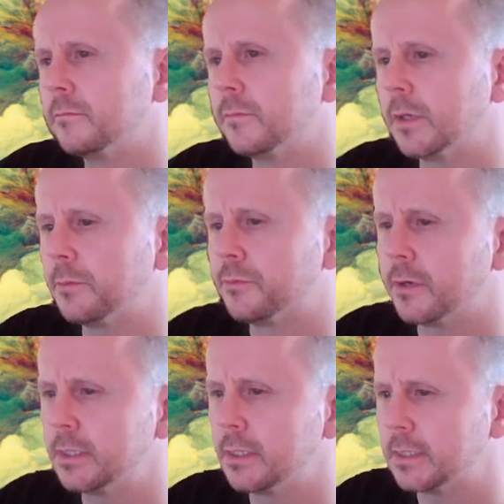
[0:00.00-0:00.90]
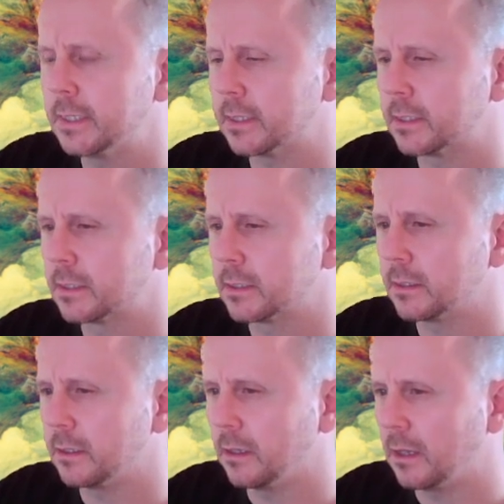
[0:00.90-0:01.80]
A prejudice is a
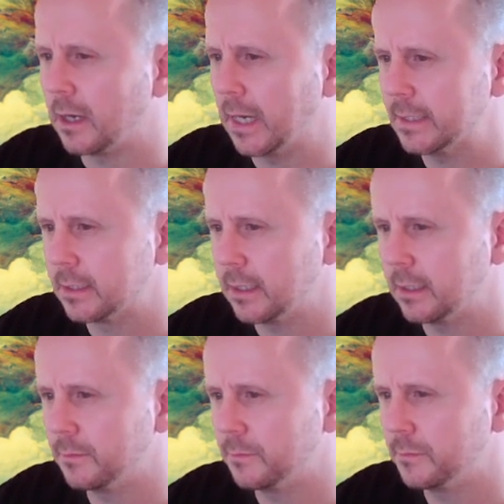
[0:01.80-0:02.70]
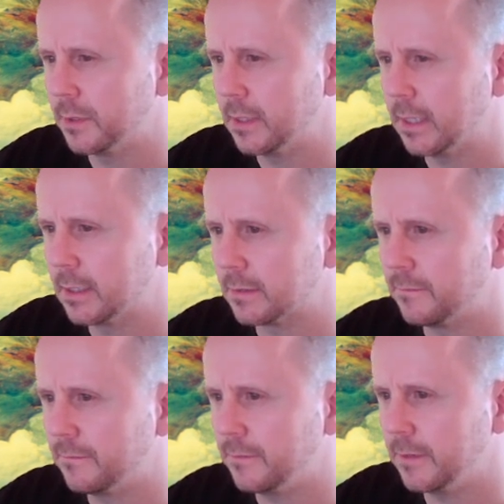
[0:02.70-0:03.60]
slight, but that doesn't
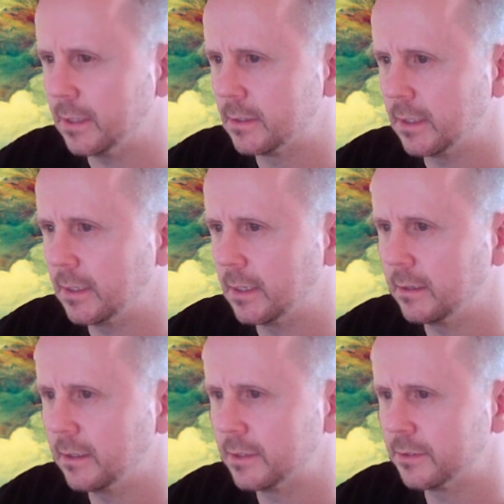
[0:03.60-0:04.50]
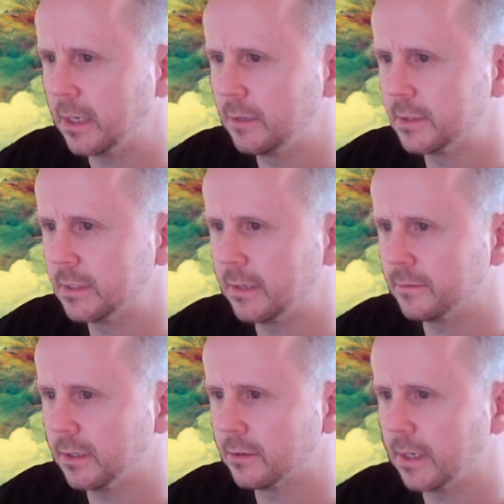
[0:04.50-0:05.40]
fit. And that Australia was
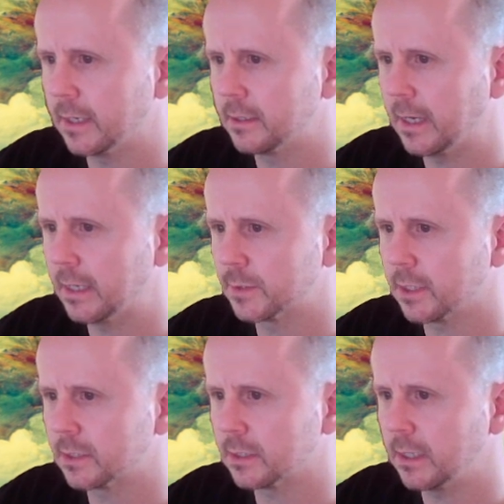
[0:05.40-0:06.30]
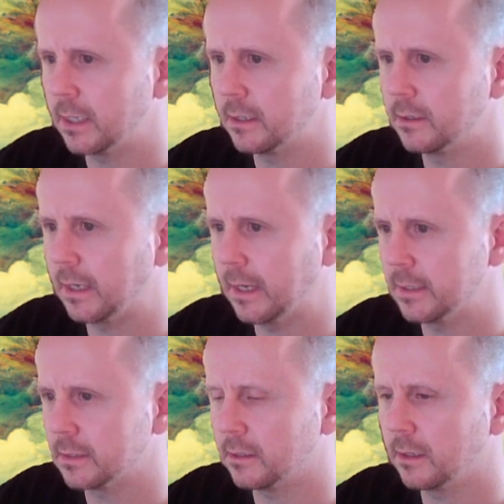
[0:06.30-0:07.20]
definitely correct, as was isolated, and
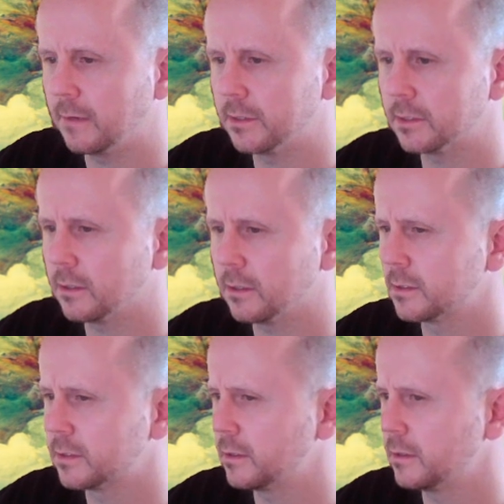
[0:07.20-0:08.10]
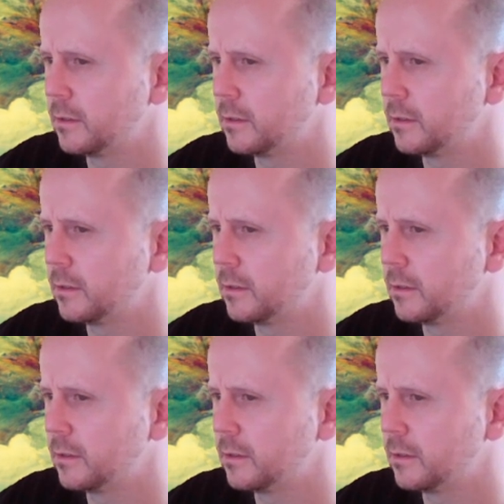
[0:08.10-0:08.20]
is like laughing stock. So